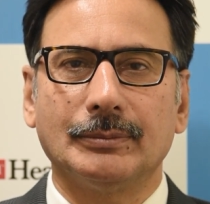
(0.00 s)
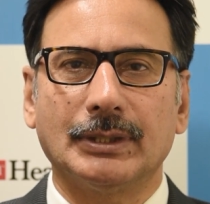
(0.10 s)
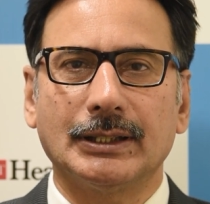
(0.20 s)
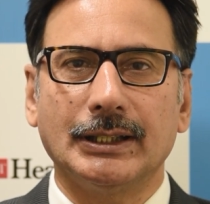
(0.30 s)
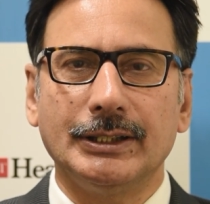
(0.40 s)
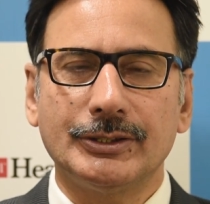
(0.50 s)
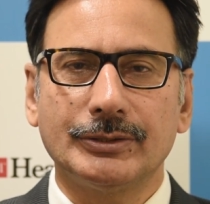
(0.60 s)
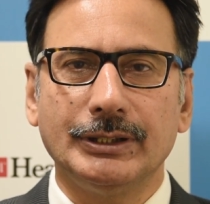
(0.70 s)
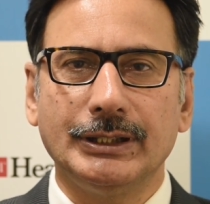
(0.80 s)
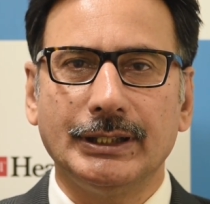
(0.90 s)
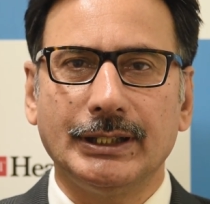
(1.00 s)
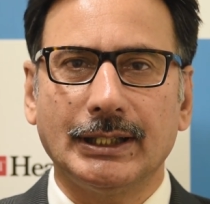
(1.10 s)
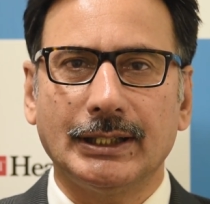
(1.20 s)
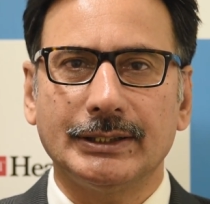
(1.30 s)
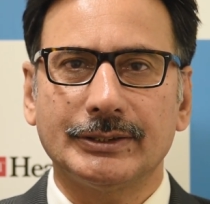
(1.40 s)
But the issue in
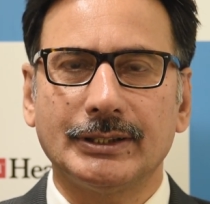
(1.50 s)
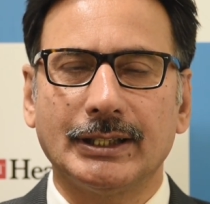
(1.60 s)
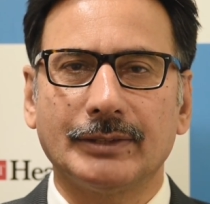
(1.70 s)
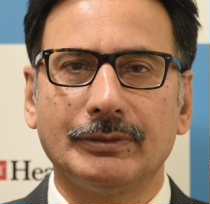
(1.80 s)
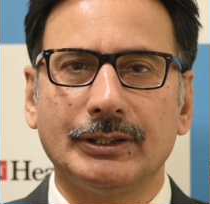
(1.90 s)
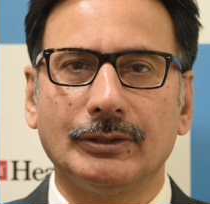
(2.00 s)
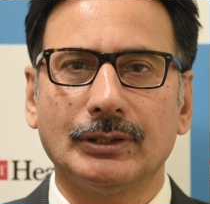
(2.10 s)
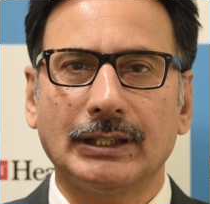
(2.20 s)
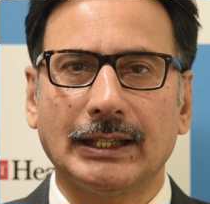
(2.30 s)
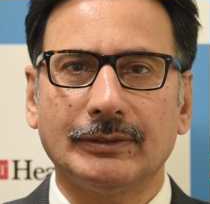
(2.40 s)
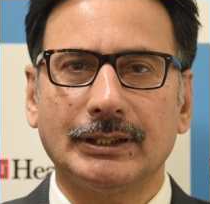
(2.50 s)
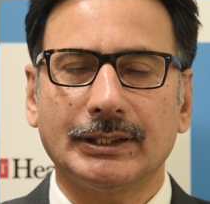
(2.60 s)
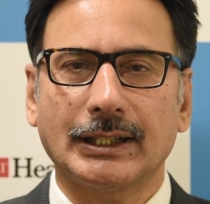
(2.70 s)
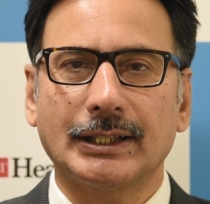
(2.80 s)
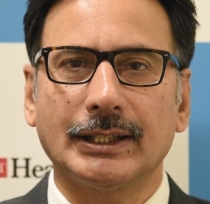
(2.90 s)
India is there we don't have the
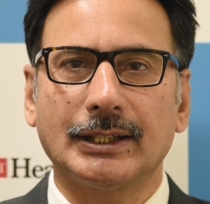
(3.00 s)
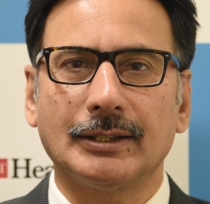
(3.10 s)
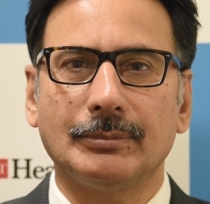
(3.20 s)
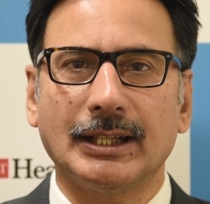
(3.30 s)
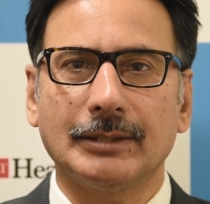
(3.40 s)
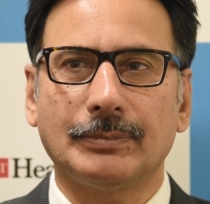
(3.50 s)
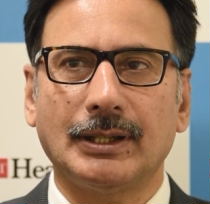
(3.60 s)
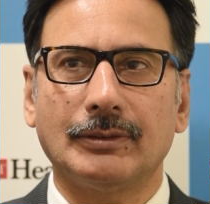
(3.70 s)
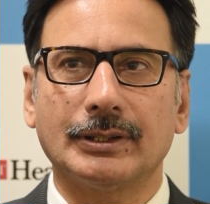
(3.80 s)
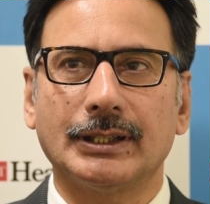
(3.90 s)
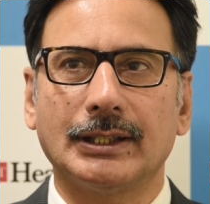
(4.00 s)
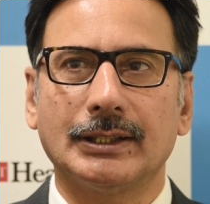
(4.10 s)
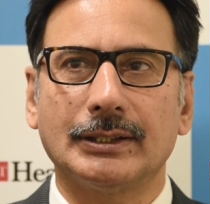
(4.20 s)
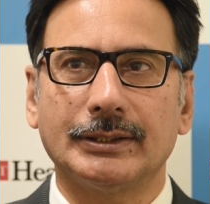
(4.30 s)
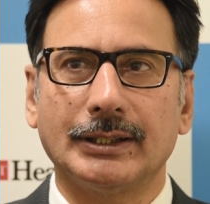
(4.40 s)
technical manpower, the,
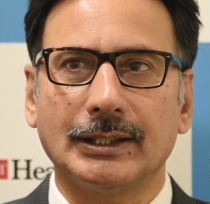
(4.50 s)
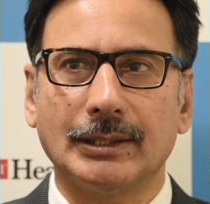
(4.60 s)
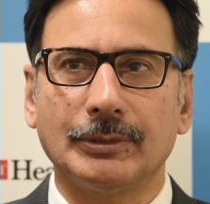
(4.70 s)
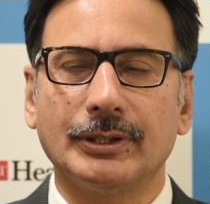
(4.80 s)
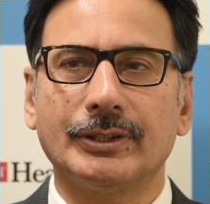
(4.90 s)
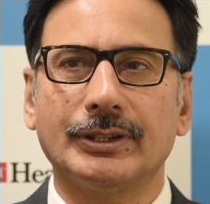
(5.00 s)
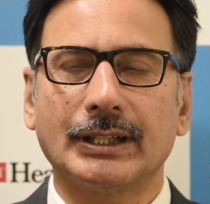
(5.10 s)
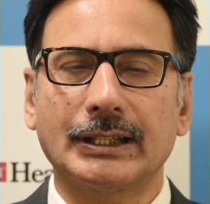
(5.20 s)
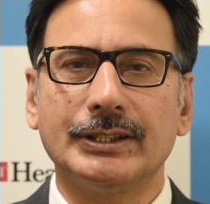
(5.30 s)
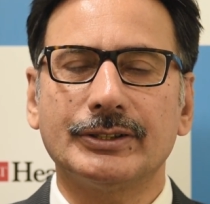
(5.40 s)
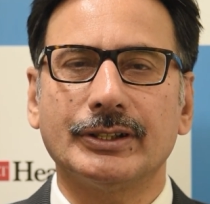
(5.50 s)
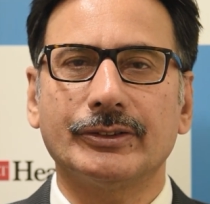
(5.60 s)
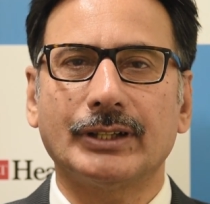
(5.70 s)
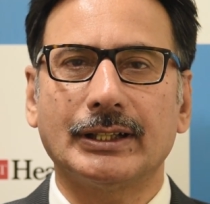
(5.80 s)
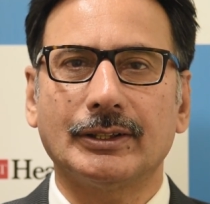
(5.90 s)
the laboratory
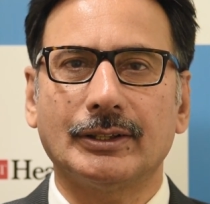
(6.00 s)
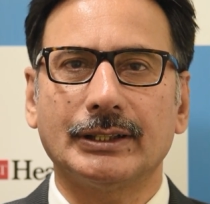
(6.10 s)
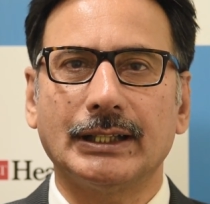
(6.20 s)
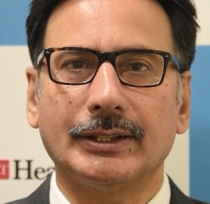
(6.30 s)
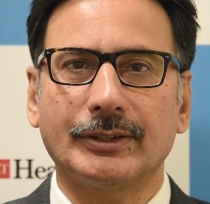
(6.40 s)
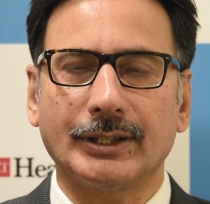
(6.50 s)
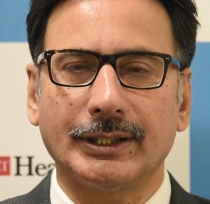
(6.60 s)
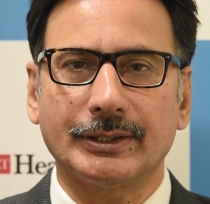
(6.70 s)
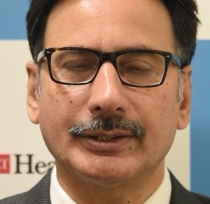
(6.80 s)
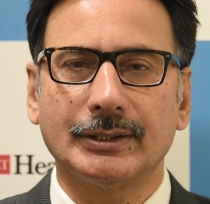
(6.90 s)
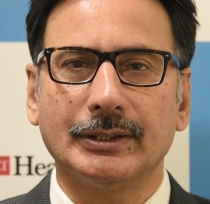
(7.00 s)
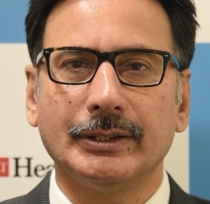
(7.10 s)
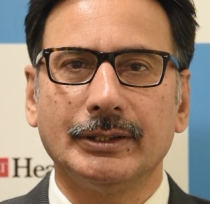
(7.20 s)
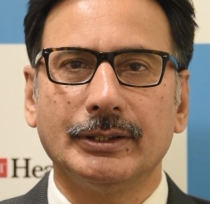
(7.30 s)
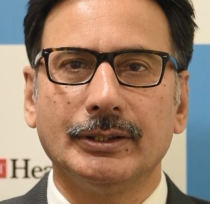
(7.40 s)
technicians are not that trained.
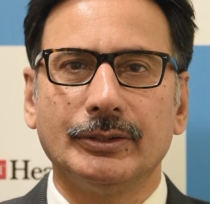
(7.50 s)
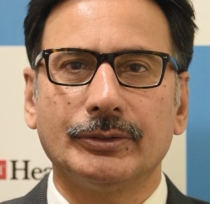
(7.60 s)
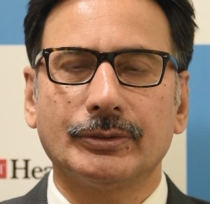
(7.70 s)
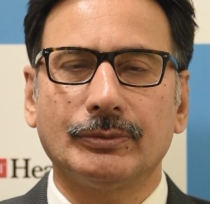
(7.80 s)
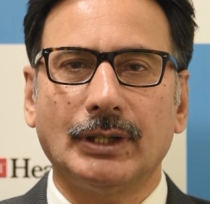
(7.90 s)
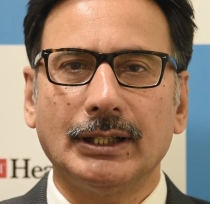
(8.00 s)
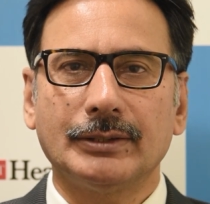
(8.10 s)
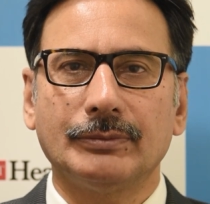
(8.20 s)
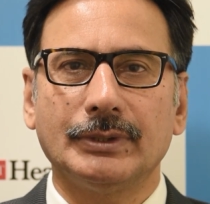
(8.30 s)
So what,